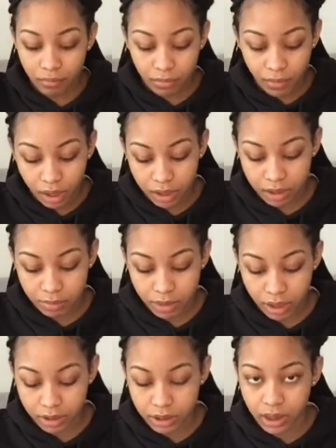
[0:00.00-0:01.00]
Cause I'm done.
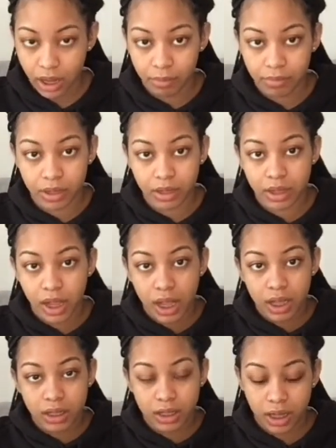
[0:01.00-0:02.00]
See,
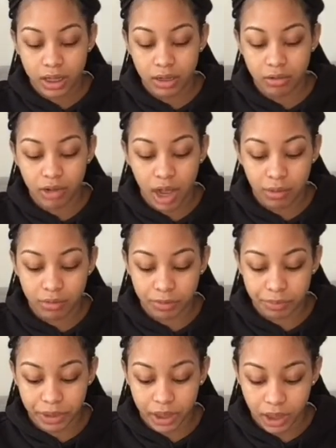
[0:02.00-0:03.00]
I told you I was a
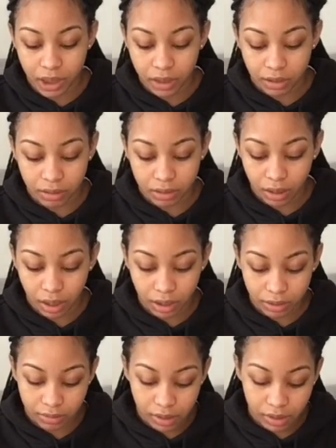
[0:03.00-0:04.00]
picky eater.
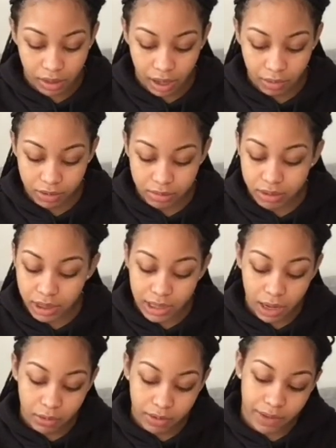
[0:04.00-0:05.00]
Like, sometimes I don't
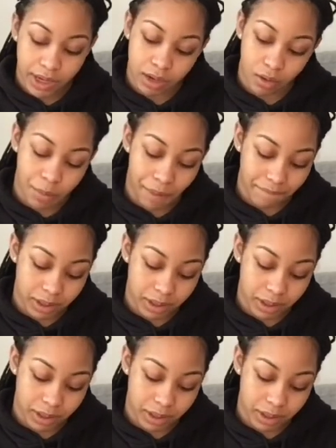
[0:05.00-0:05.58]
even eat all my food.